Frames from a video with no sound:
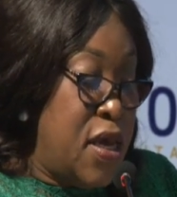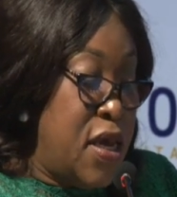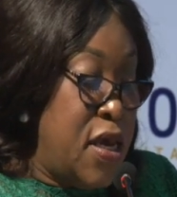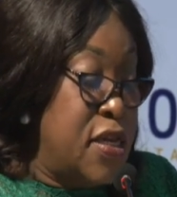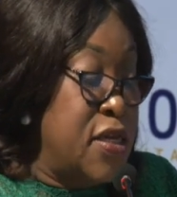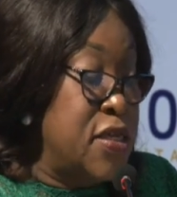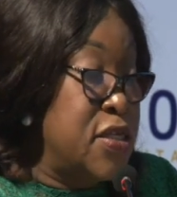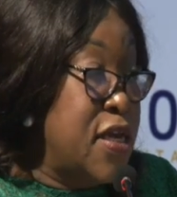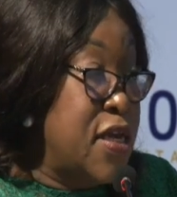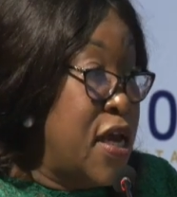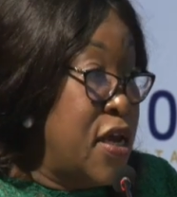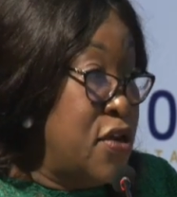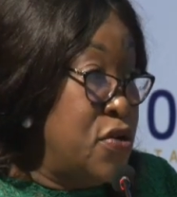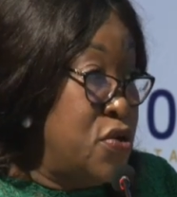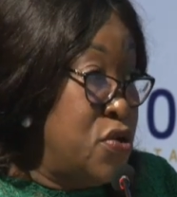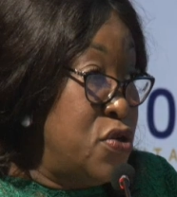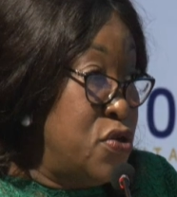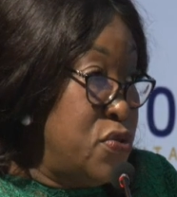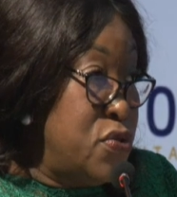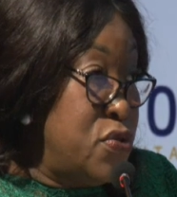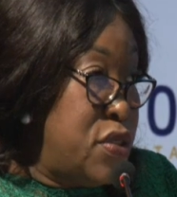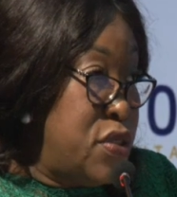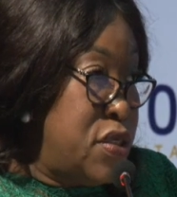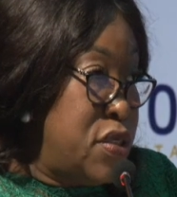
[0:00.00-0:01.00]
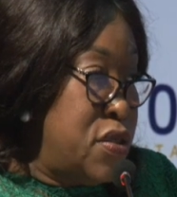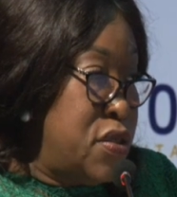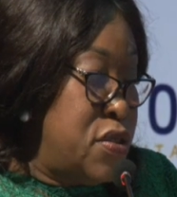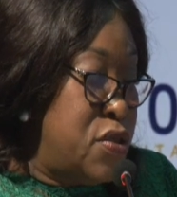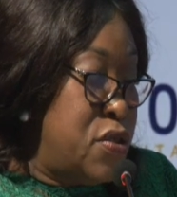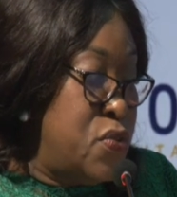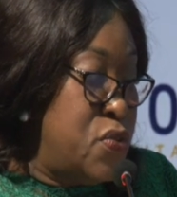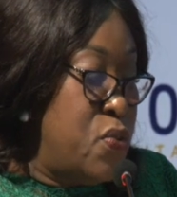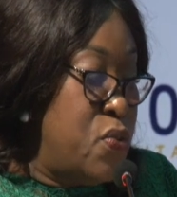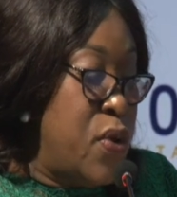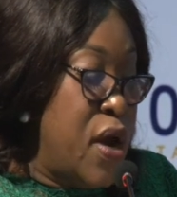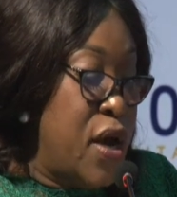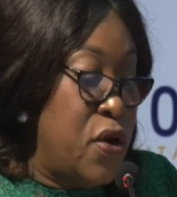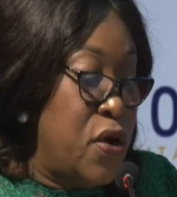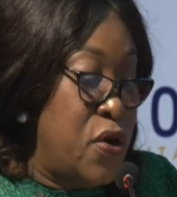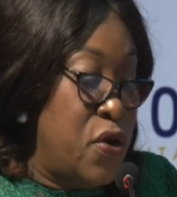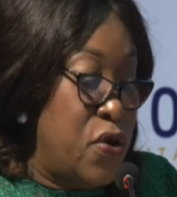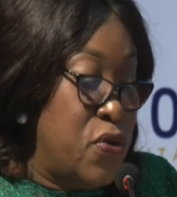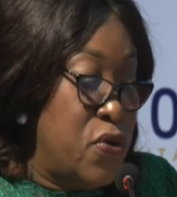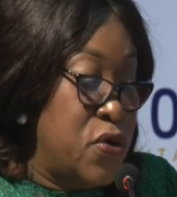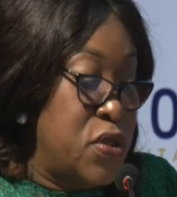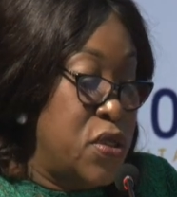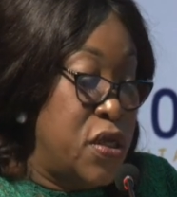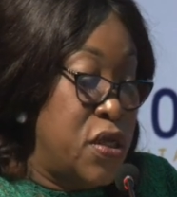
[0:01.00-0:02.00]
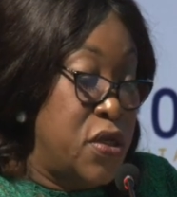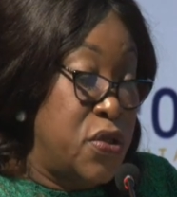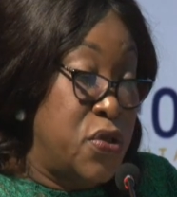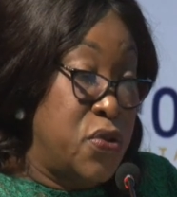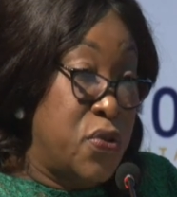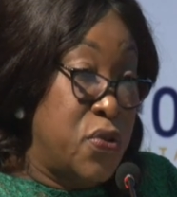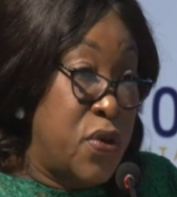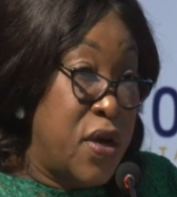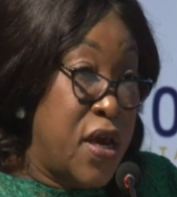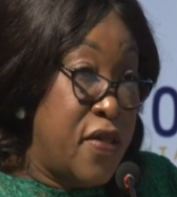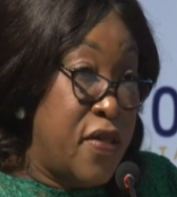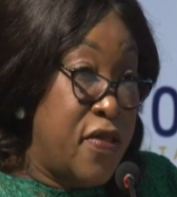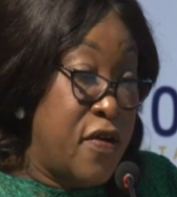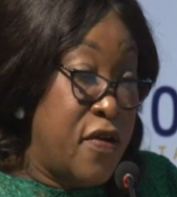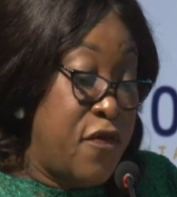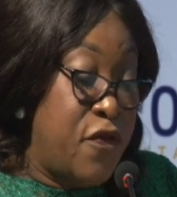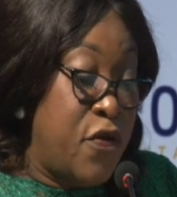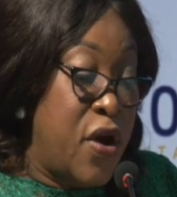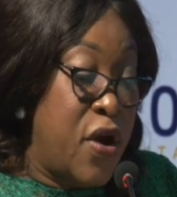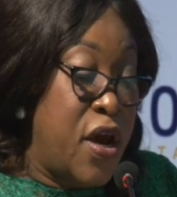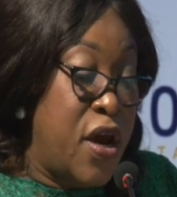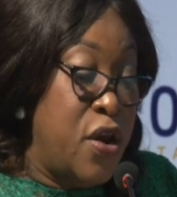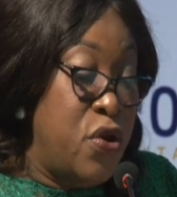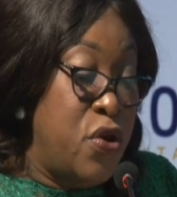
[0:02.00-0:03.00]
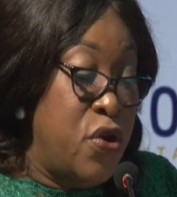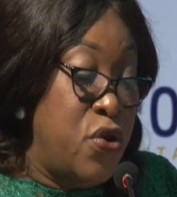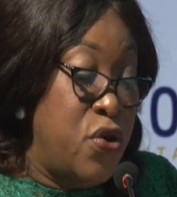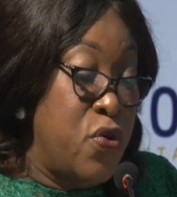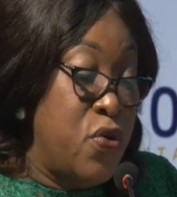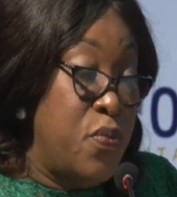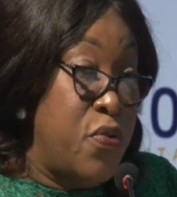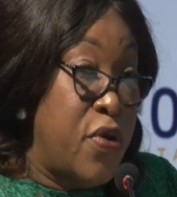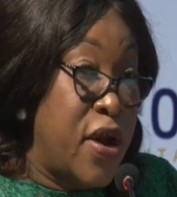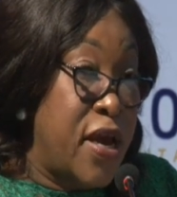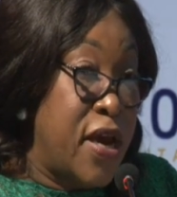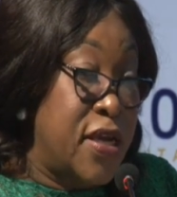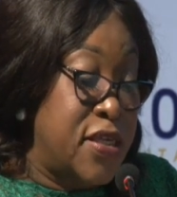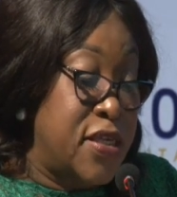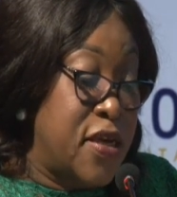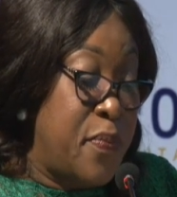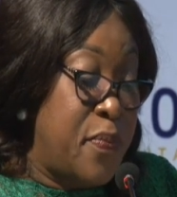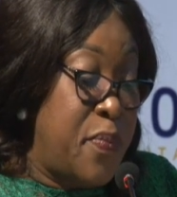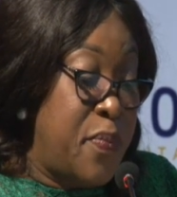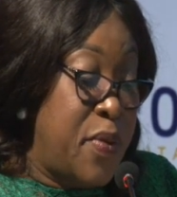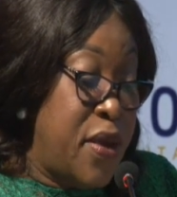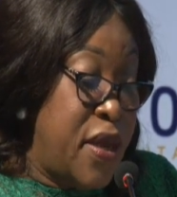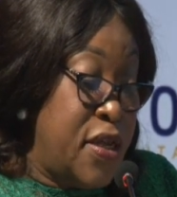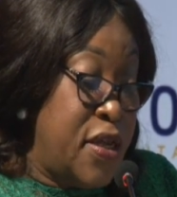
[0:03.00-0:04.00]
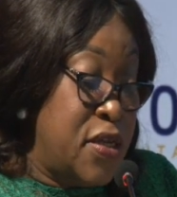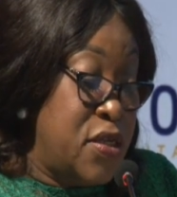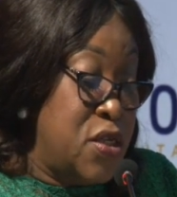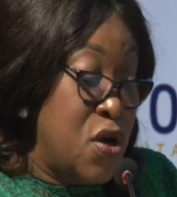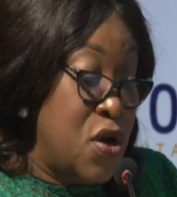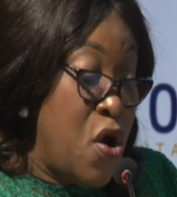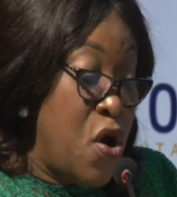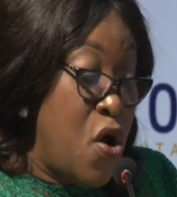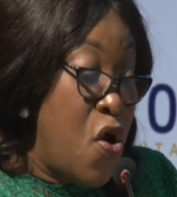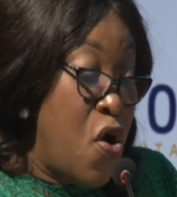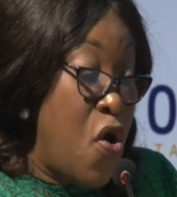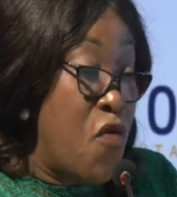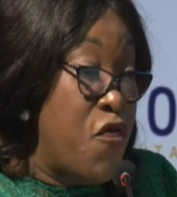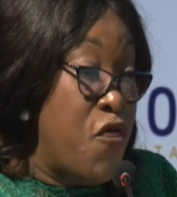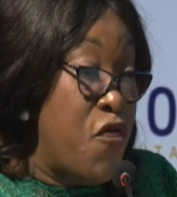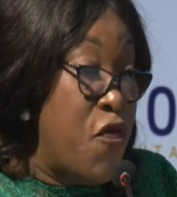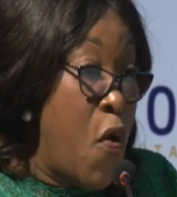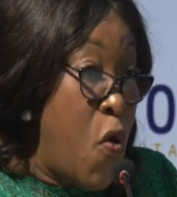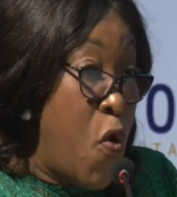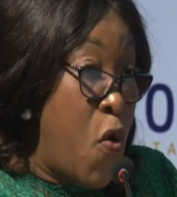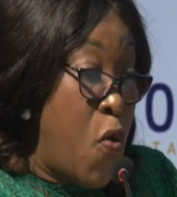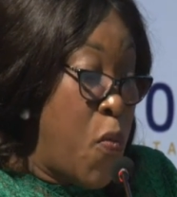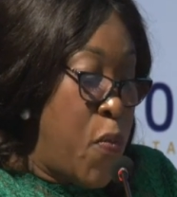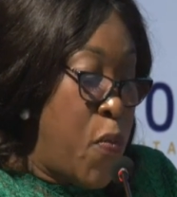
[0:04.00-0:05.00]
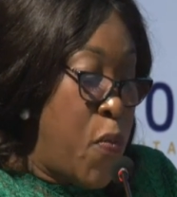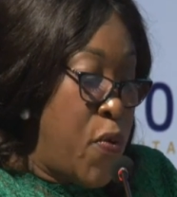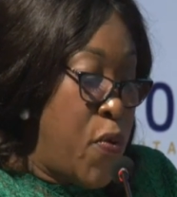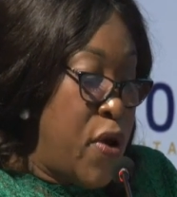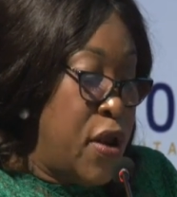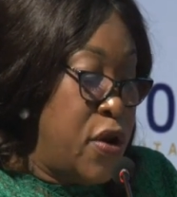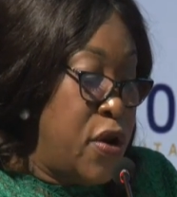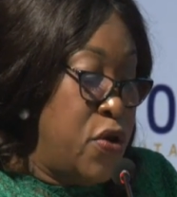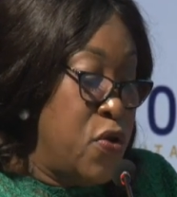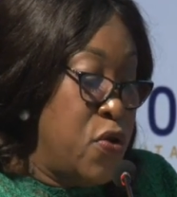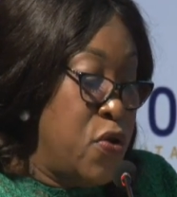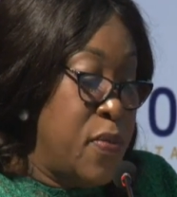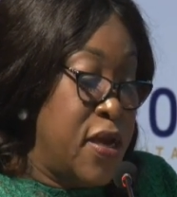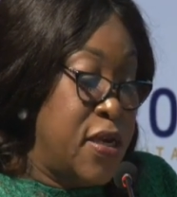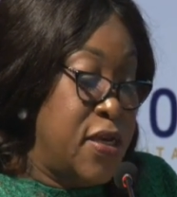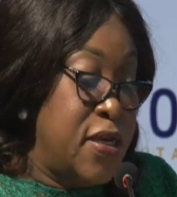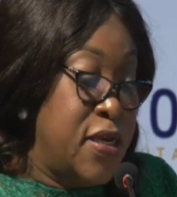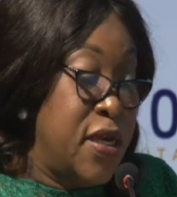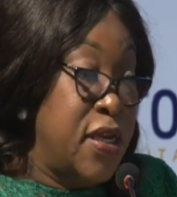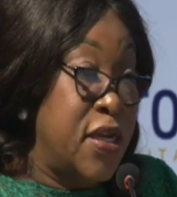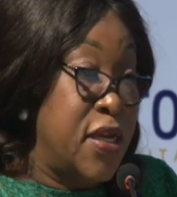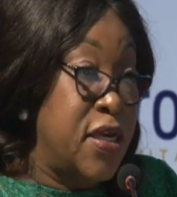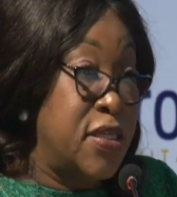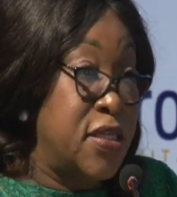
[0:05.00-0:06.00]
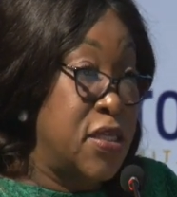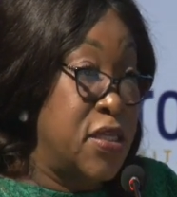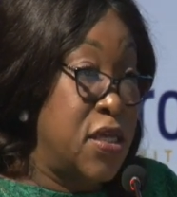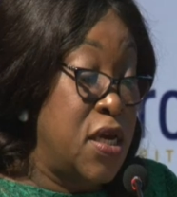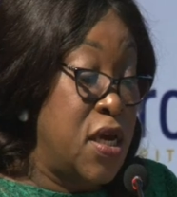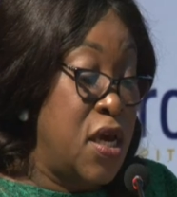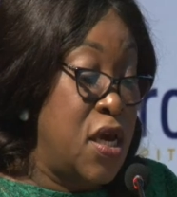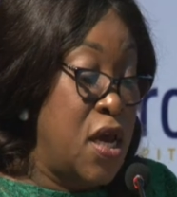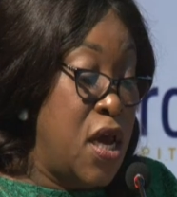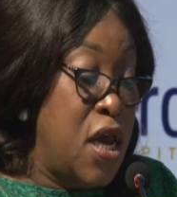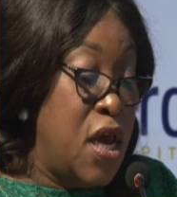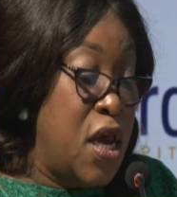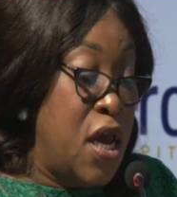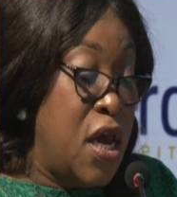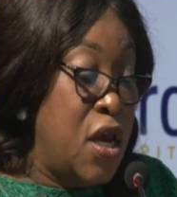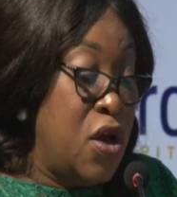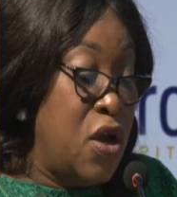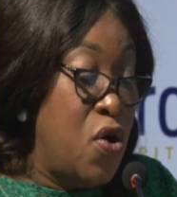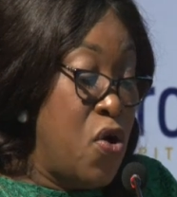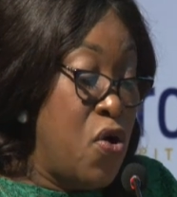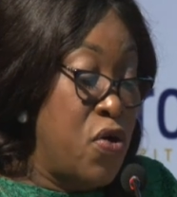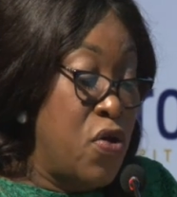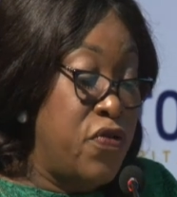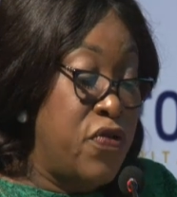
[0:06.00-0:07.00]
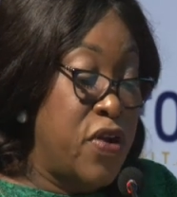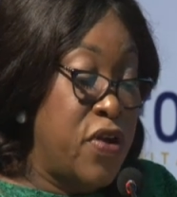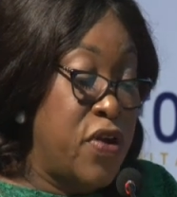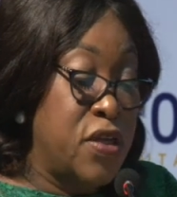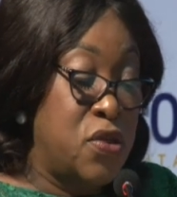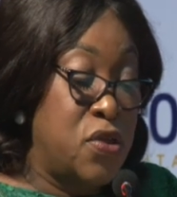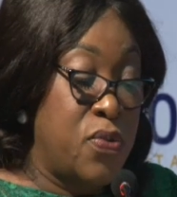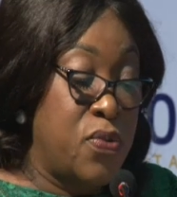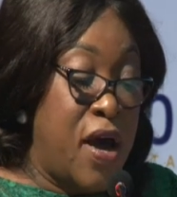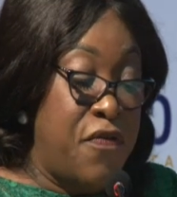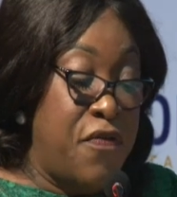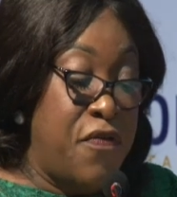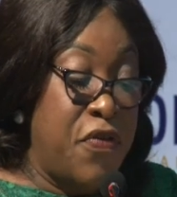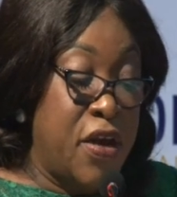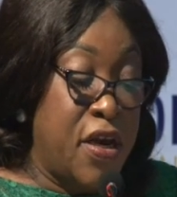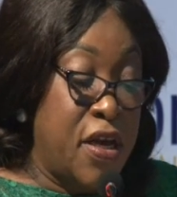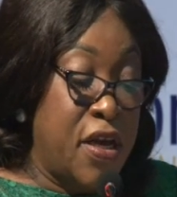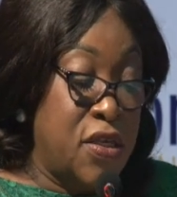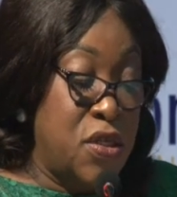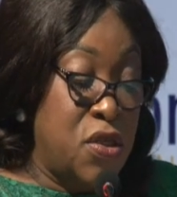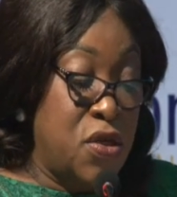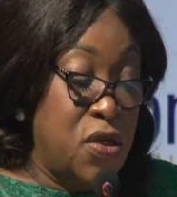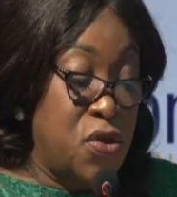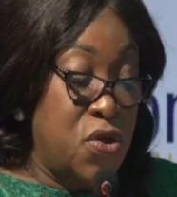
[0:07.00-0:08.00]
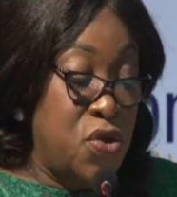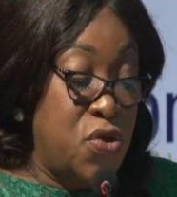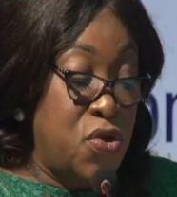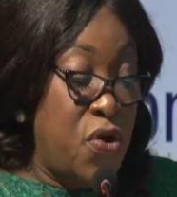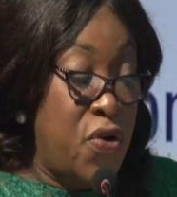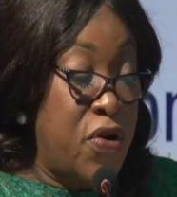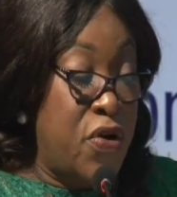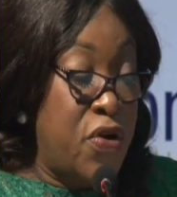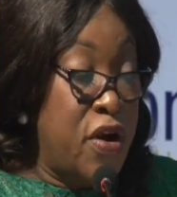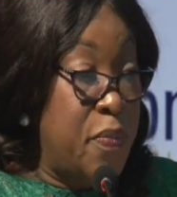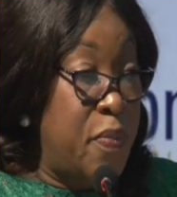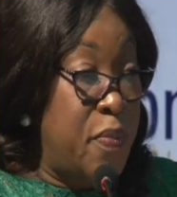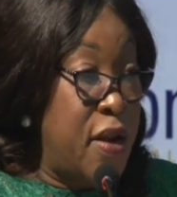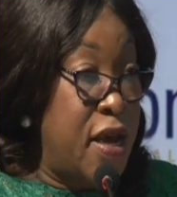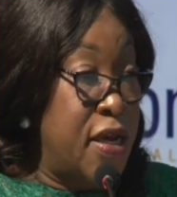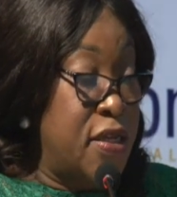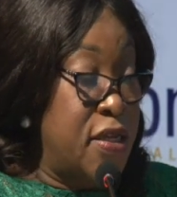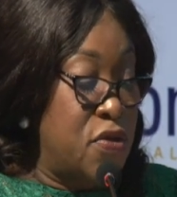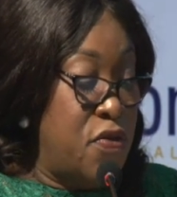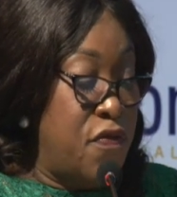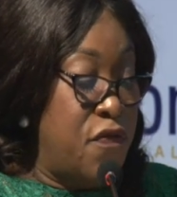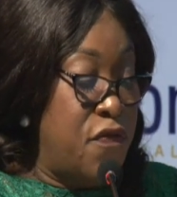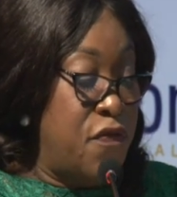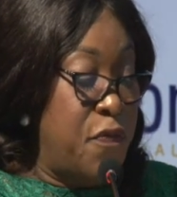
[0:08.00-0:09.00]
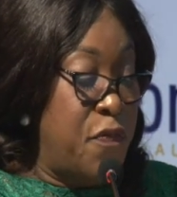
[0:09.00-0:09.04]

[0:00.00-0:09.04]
It is our duty to work closely together for a new, brighter page of hope and human dignity, in contrast to Africa's historic plight of